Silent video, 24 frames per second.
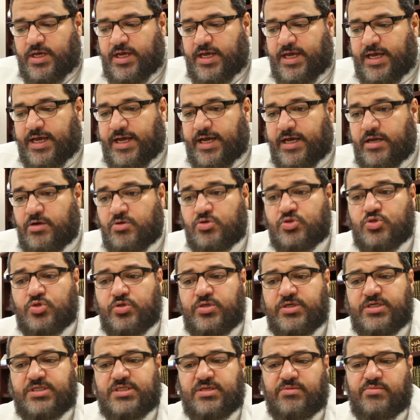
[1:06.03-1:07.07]
And also
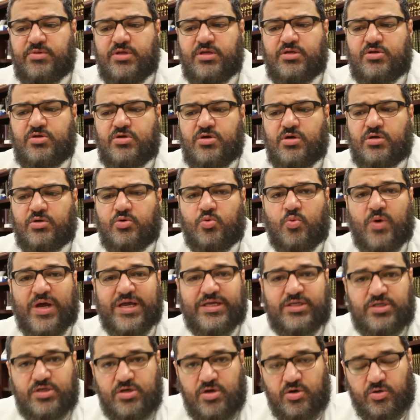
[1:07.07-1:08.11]
there is something called
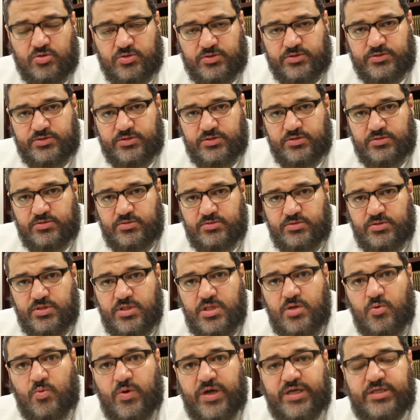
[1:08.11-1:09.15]
white gold.
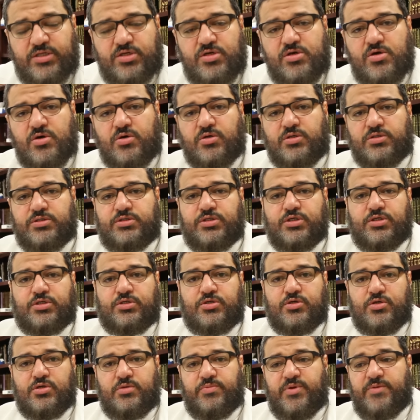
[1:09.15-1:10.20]
The white gold, it
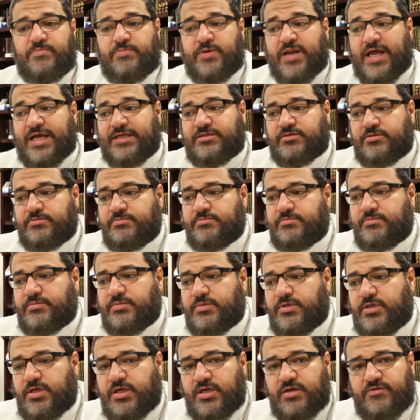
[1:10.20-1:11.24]
could be platinum.
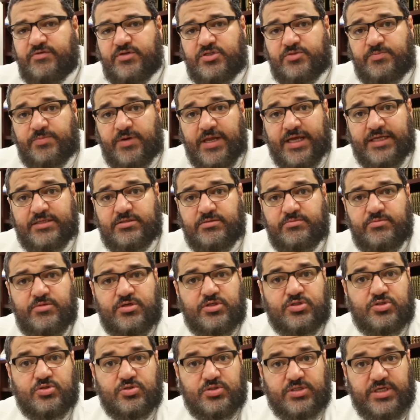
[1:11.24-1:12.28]
And if it's platinum, there
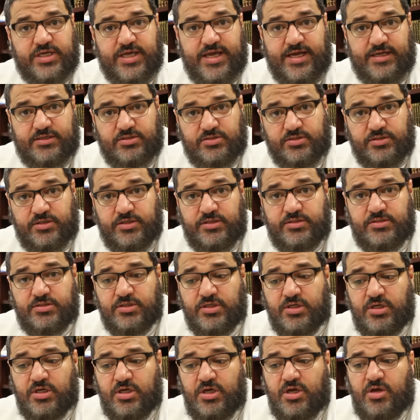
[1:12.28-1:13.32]
is no zakat on it.
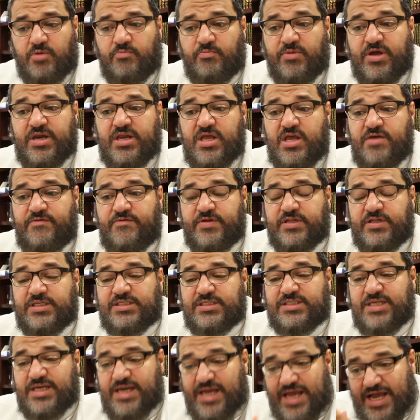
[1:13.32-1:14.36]
But if it
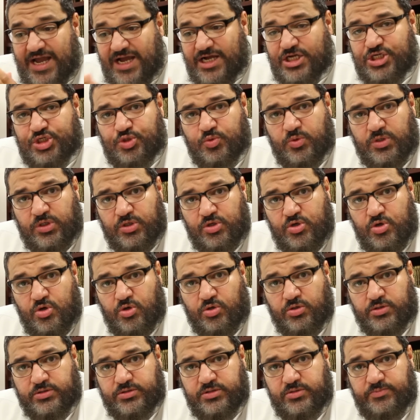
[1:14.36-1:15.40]
is an actual
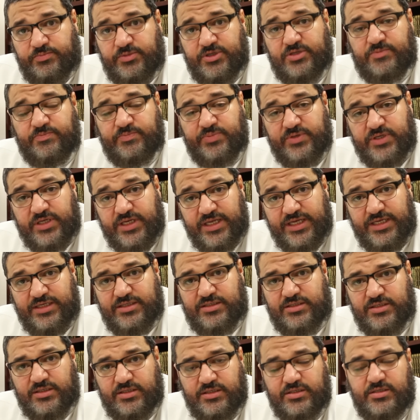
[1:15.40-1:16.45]
gold, but
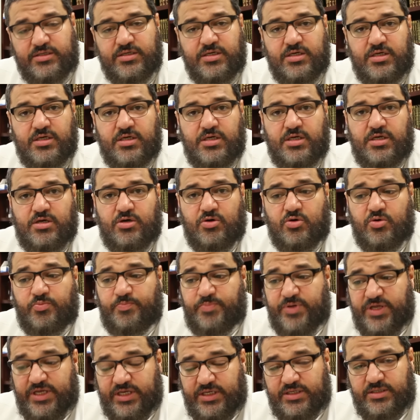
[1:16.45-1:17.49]
plated or
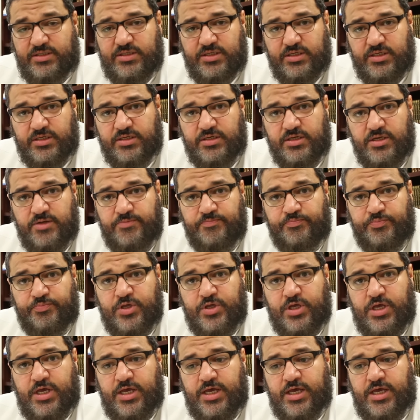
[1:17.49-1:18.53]
painted
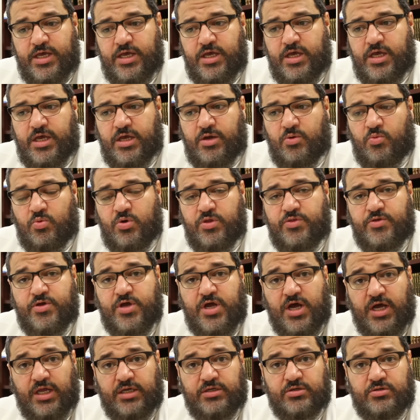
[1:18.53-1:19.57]
with
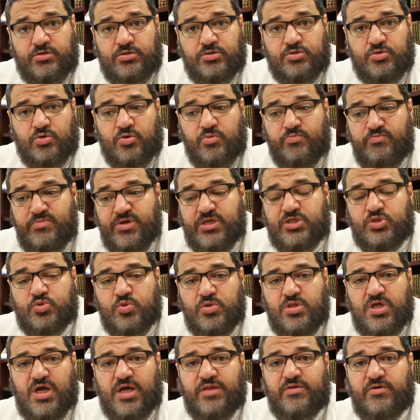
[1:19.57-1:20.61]
colors or mixed
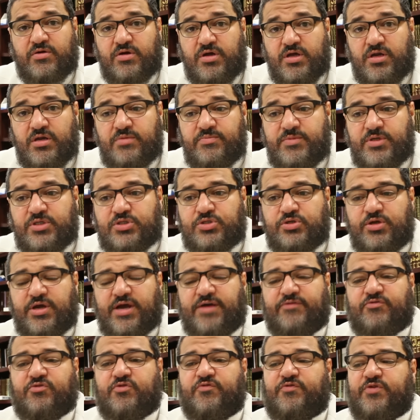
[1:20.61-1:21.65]
with other elements, you
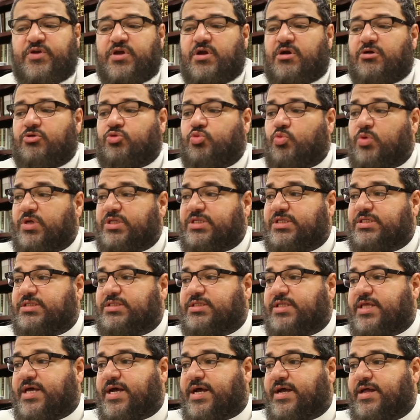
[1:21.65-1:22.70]
have to figure out what
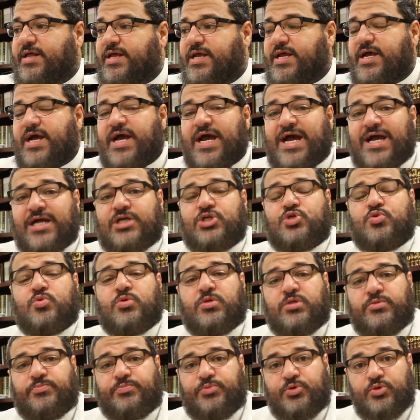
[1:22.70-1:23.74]
is the
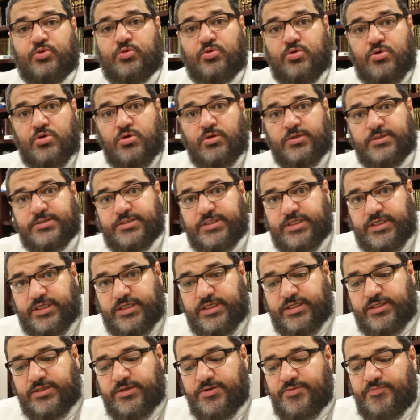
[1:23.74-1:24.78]
actual pure gold in
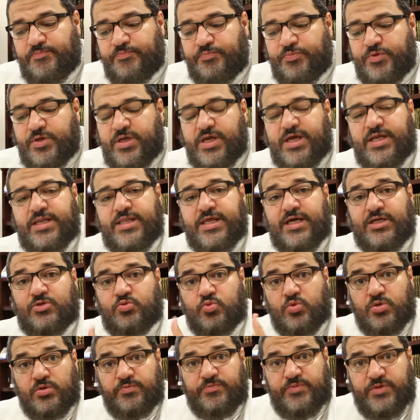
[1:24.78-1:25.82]
it. And that
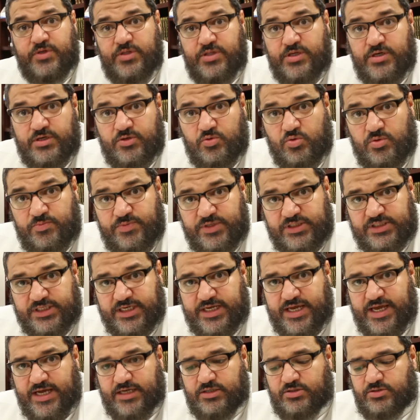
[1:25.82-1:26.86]
will be, there will be
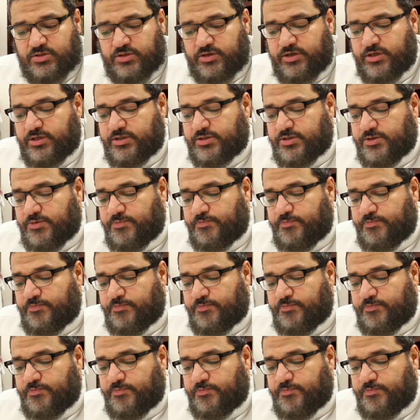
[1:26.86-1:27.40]
zakat on it.